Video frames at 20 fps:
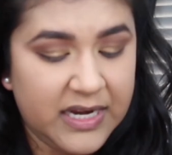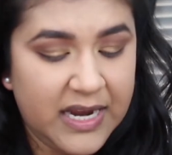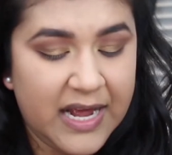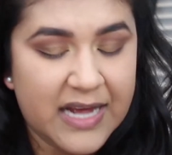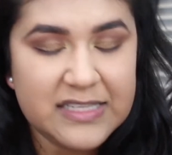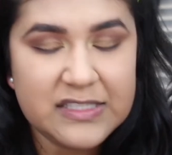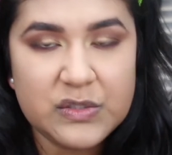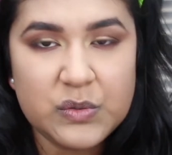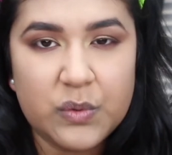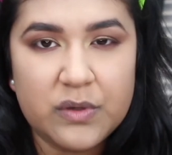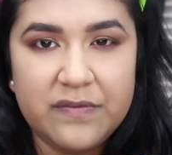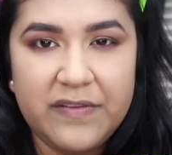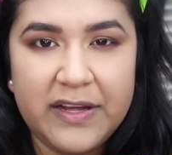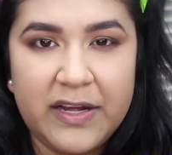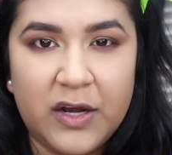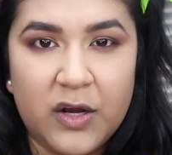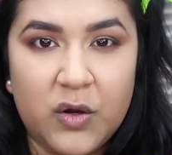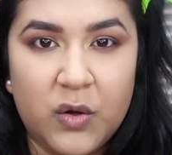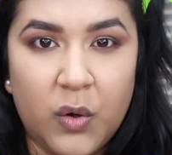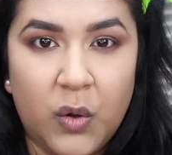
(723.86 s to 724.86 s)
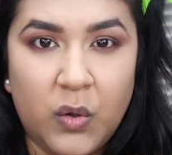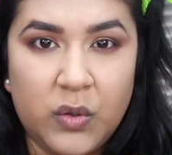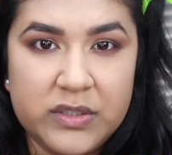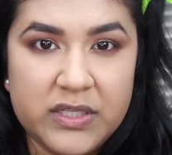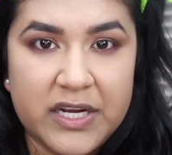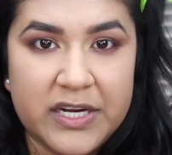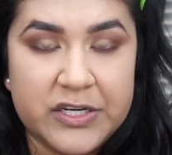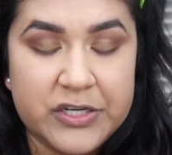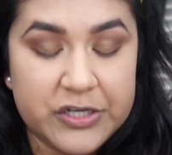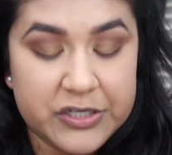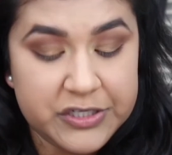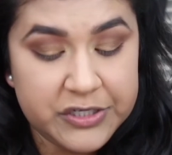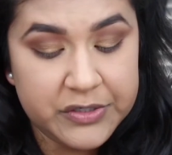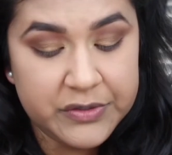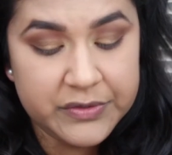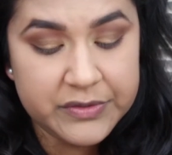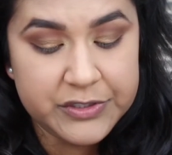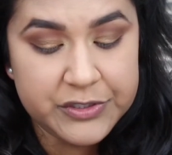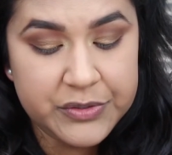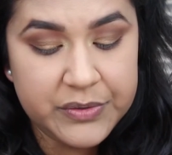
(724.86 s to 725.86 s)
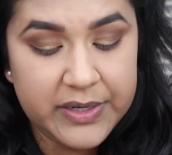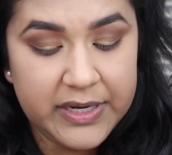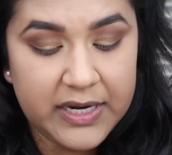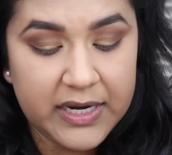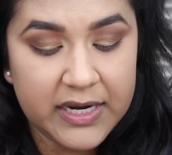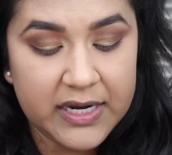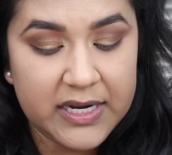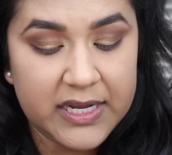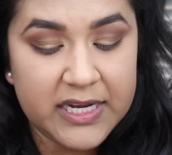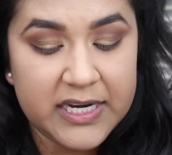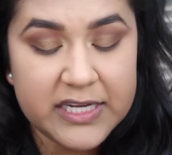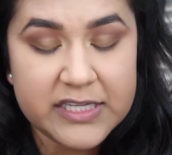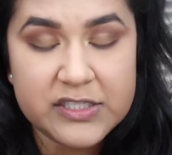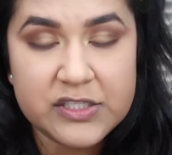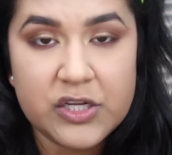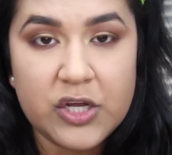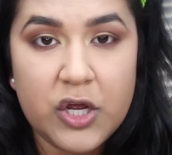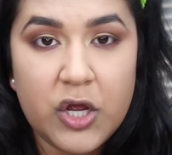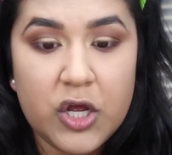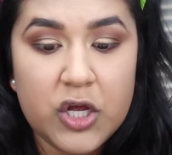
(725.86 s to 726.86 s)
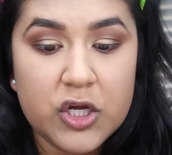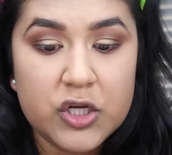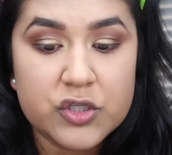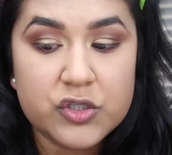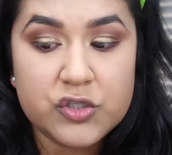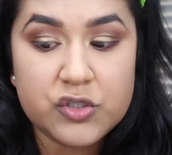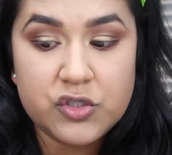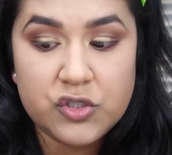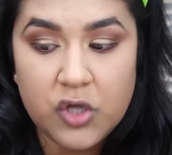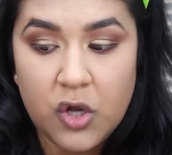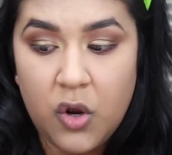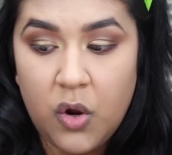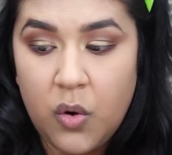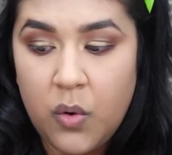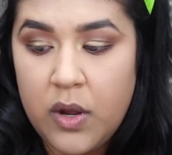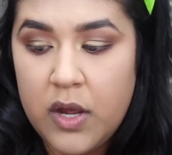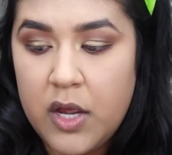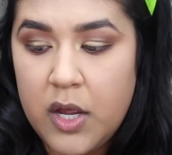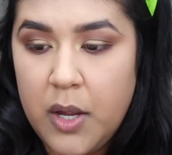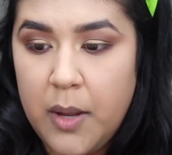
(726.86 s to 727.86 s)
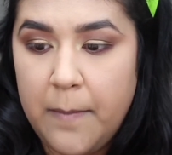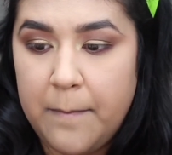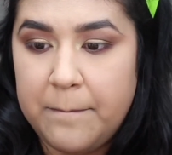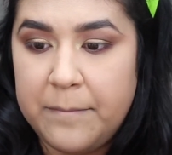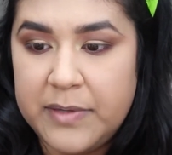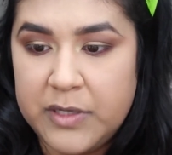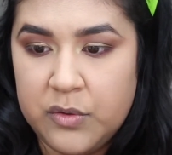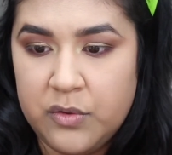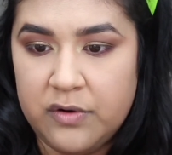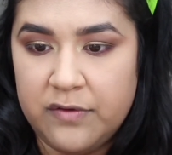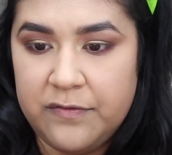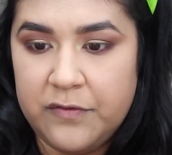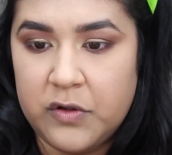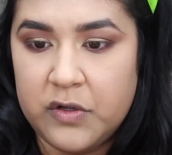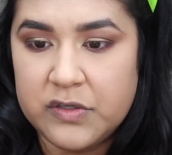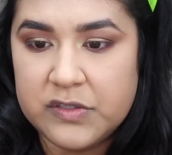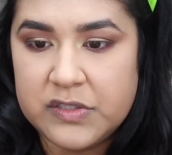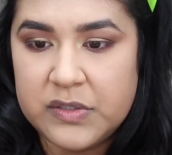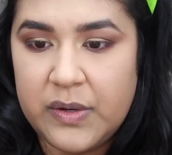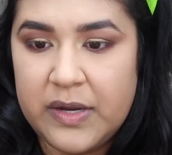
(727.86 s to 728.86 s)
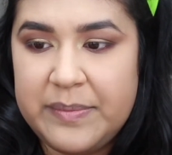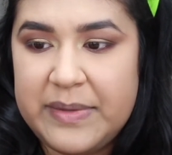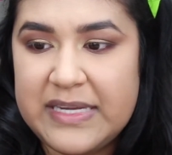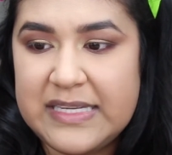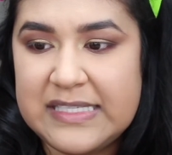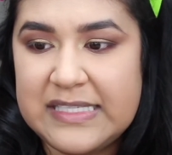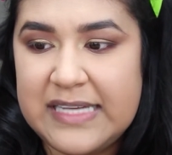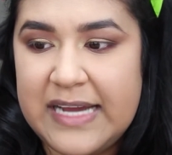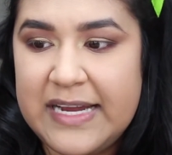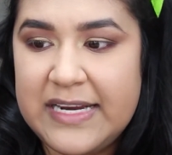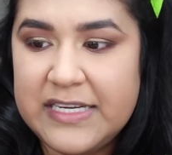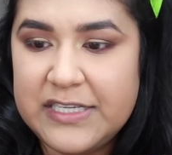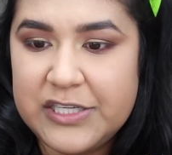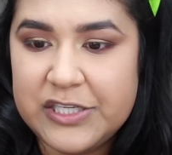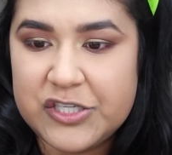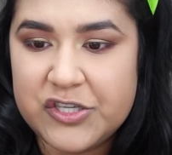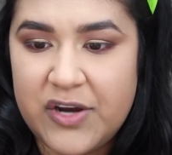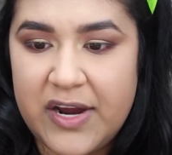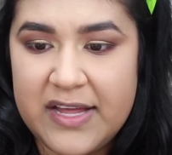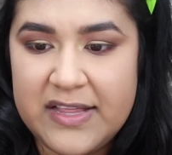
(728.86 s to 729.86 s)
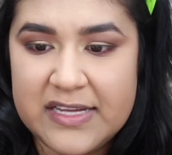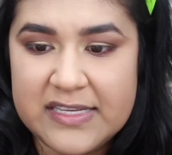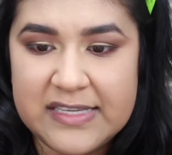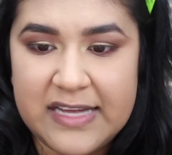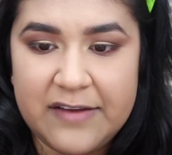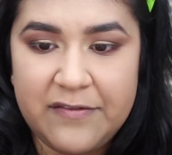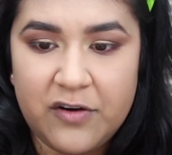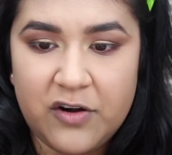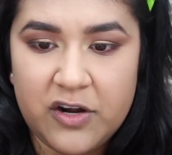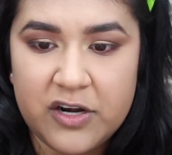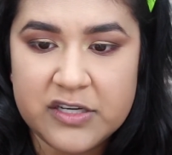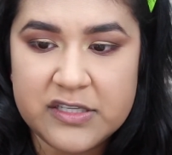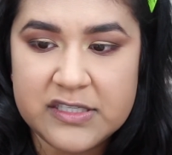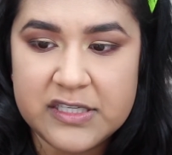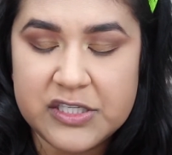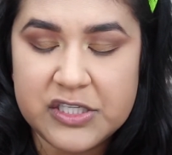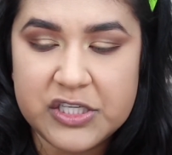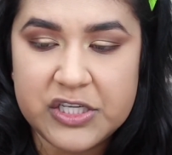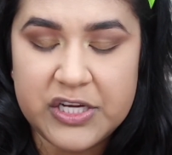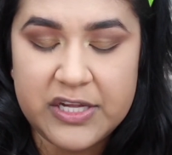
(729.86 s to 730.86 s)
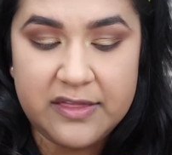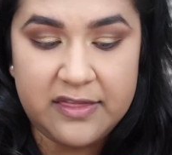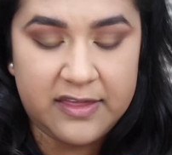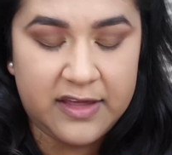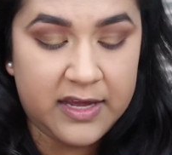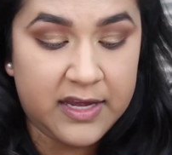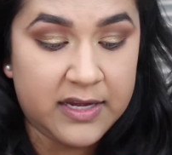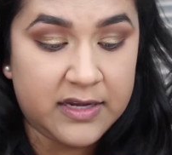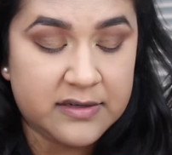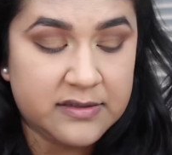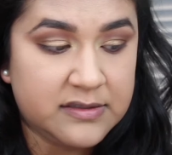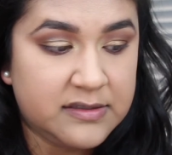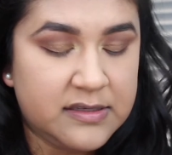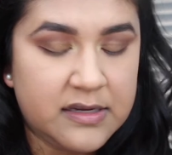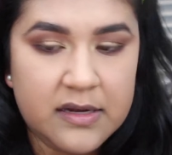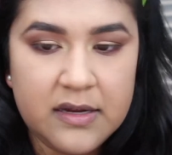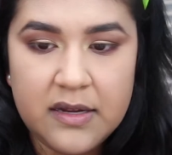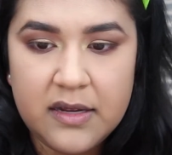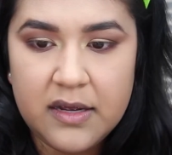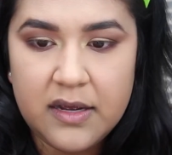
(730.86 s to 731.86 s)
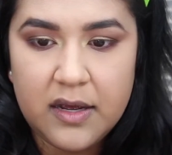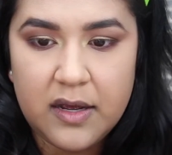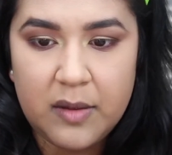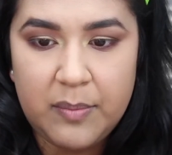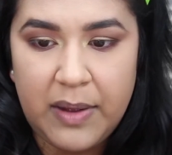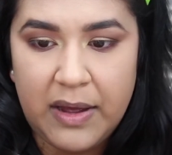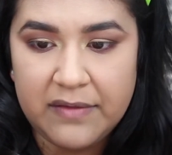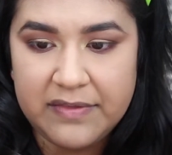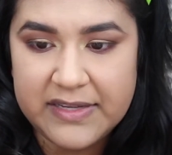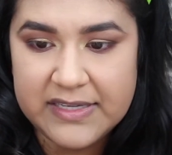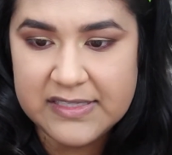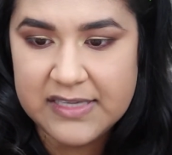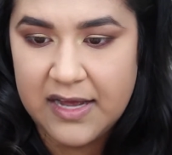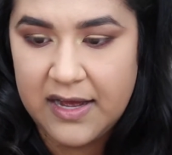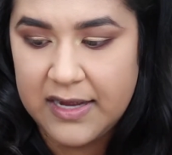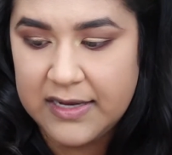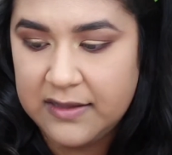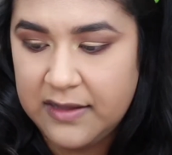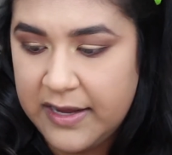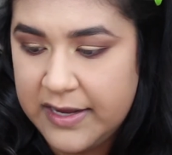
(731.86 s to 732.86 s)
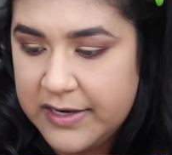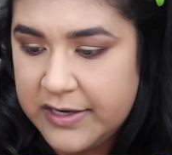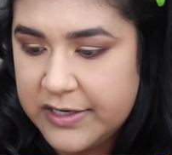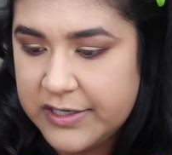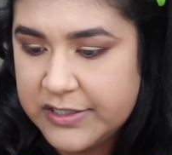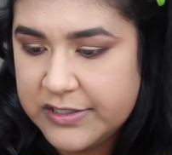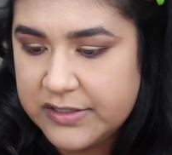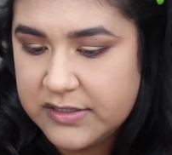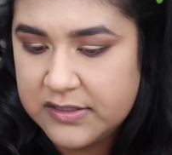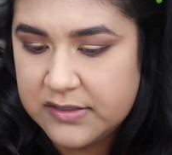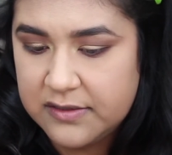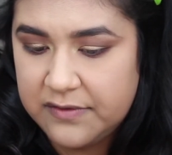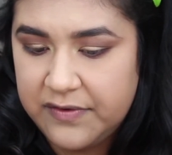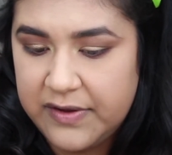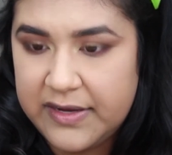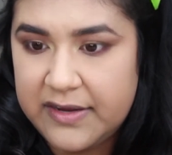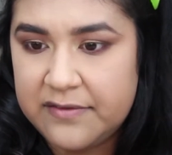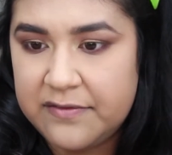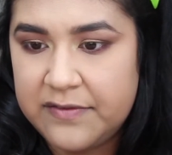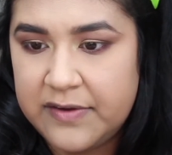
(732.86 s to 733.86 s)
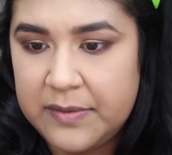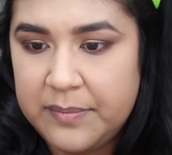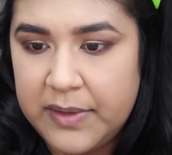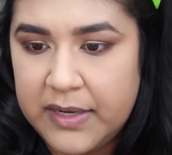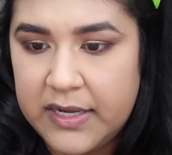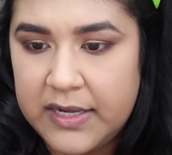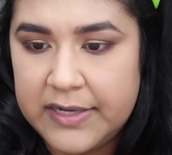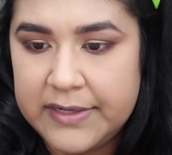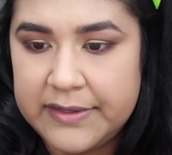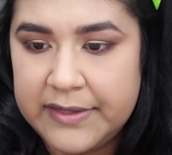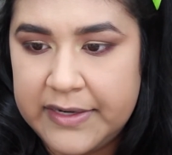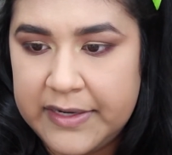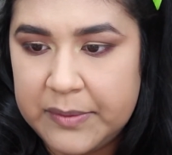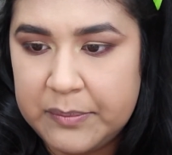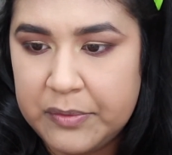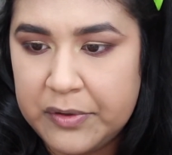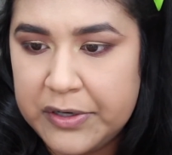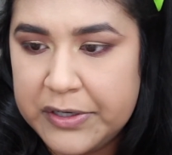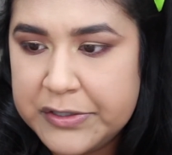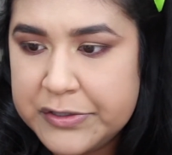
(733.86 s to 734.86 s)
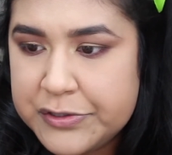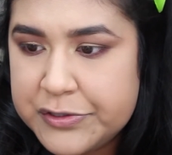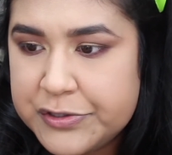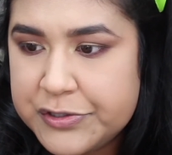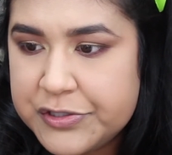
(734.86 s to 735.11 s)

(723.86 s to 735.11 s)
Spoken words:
It has sort of like a gold undertone to it, and it is so beautiful. So I'm excited to try this. I've heard such good things about these highlighters. If I can find my highlighting brush.